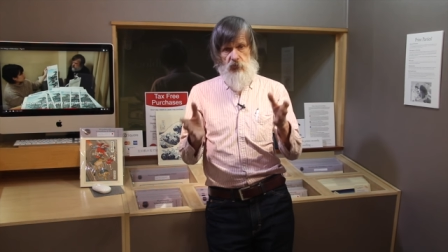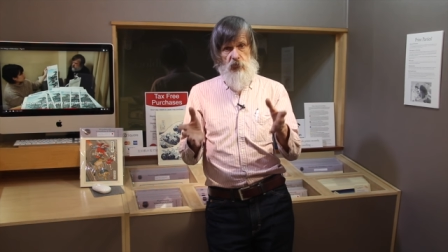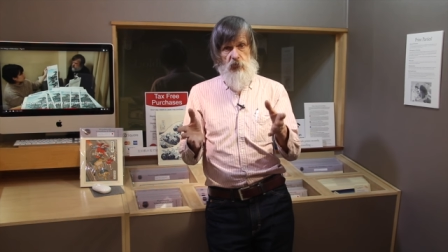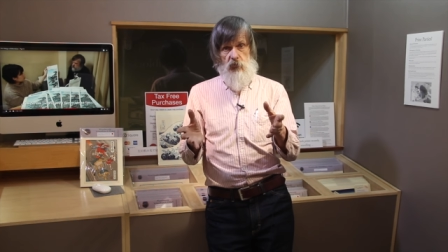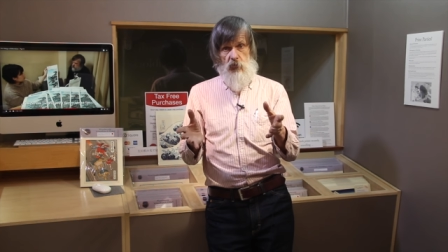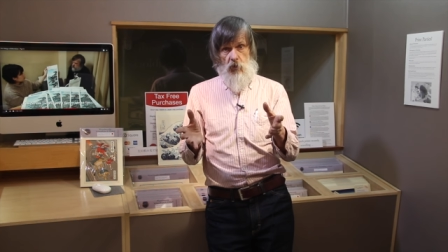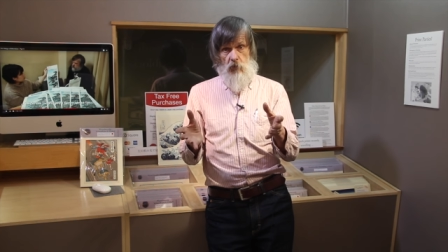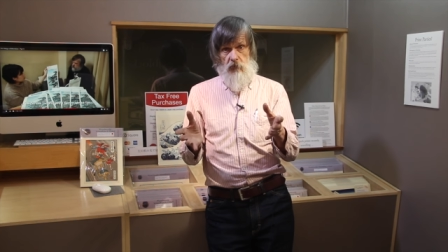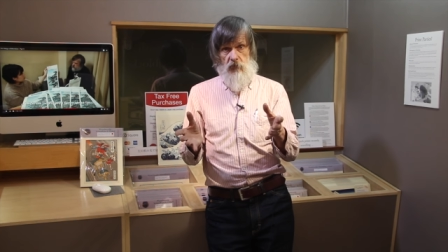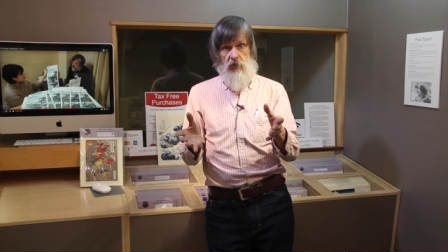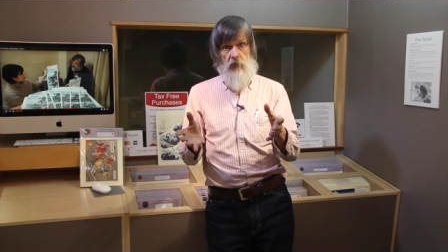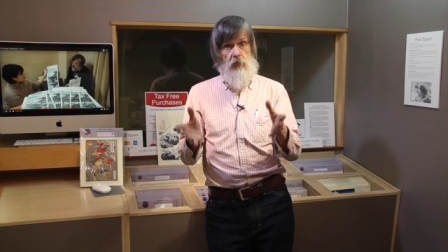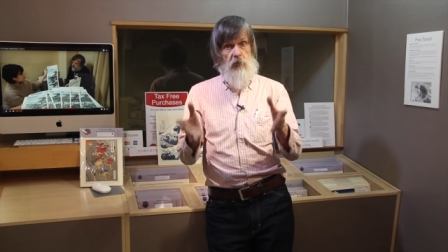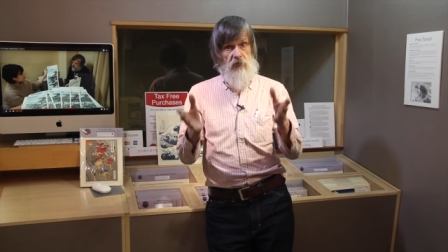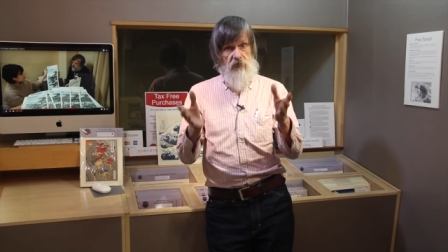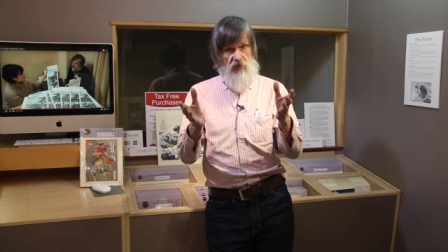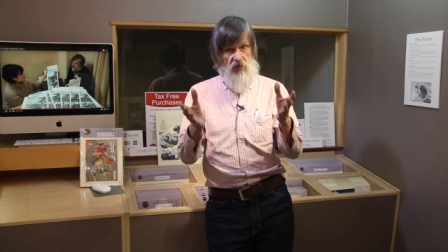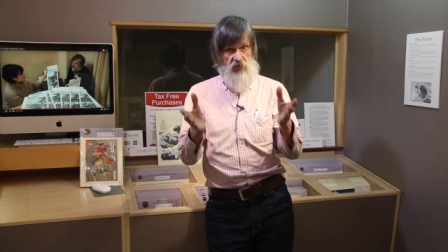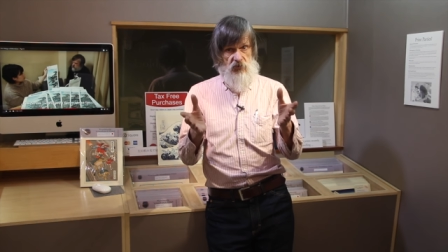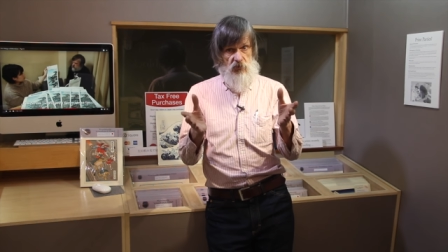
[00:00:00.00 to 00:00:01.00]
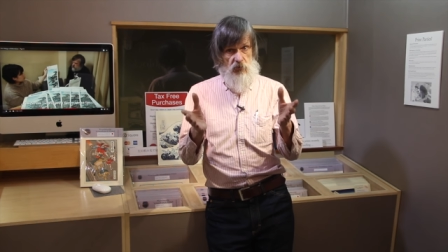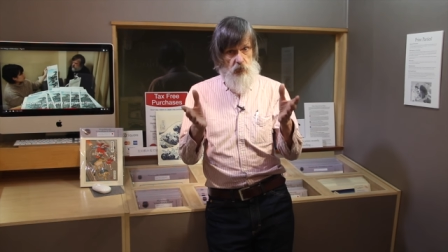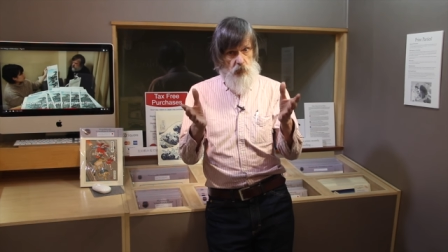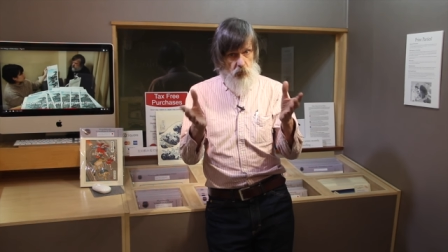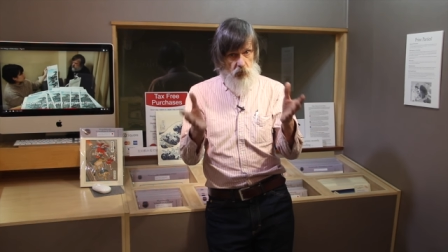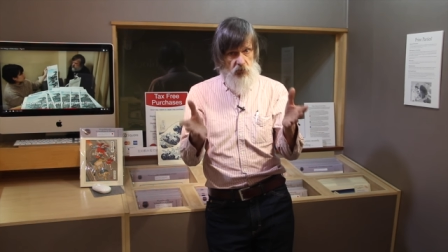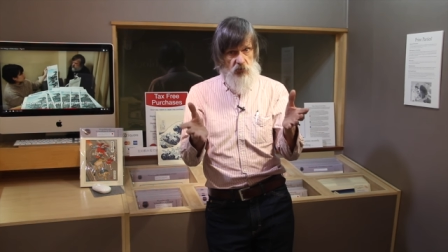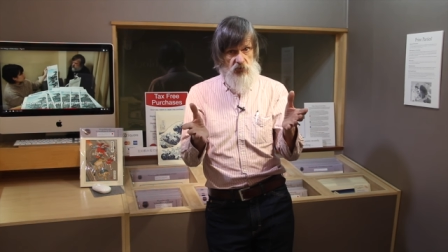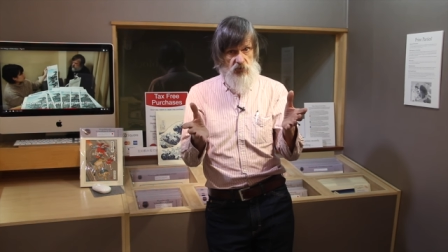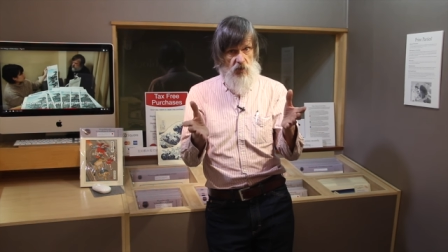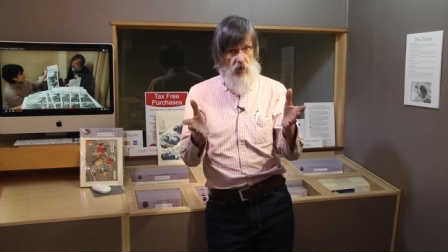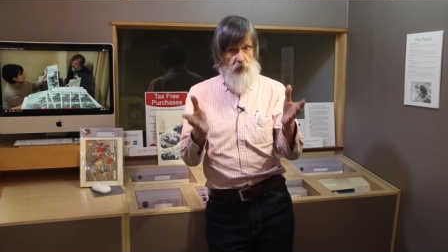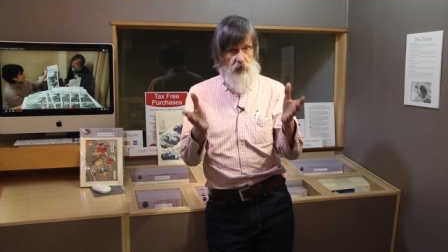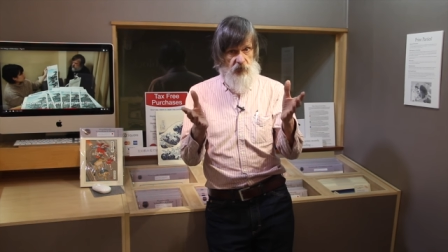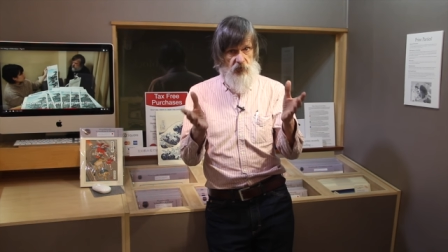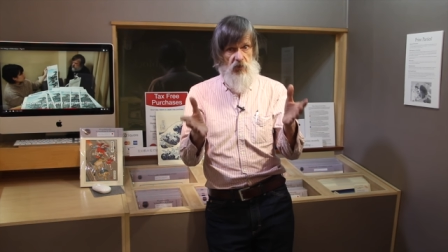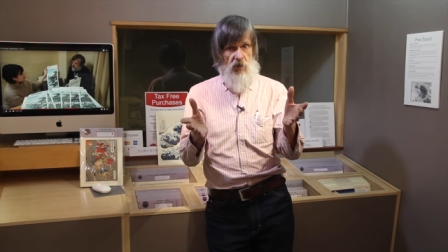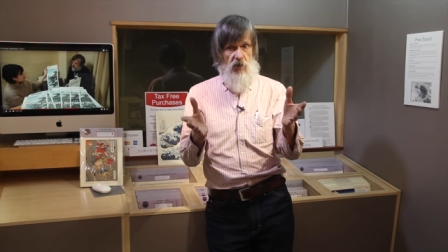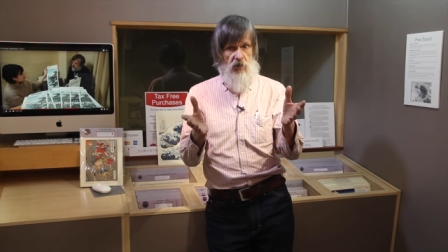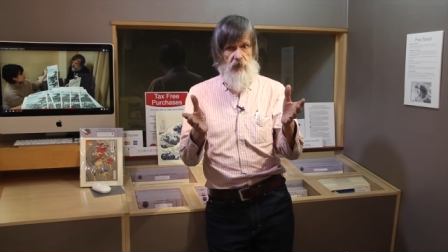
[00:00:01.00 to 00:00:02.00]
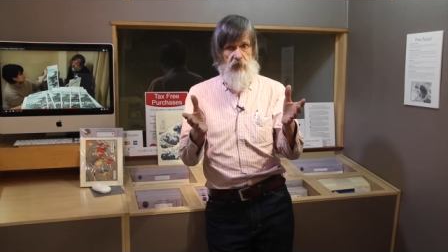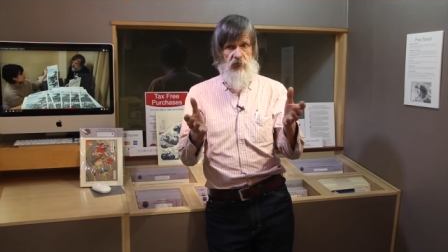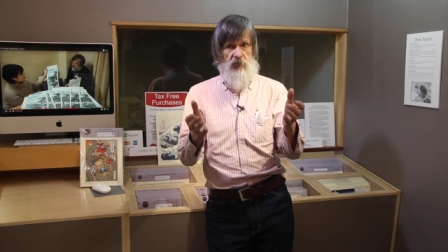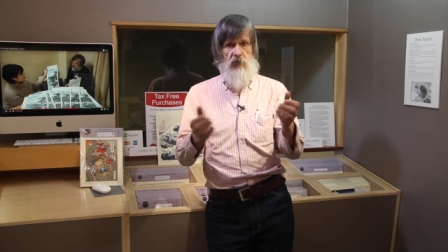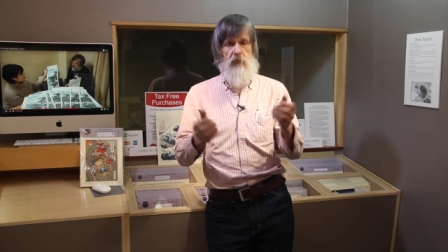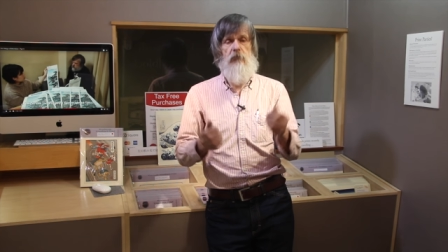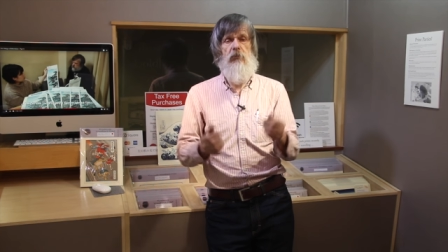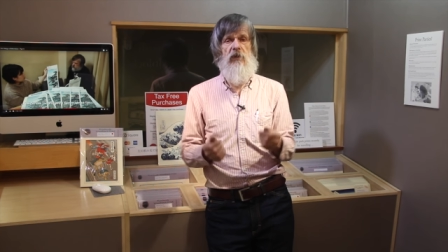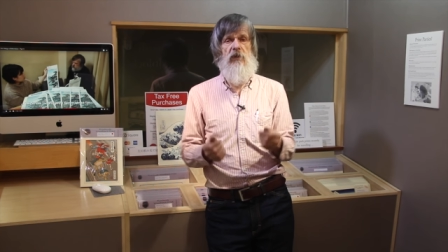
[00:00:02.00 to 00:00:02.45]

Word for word: turned over to professional workshops, carvers and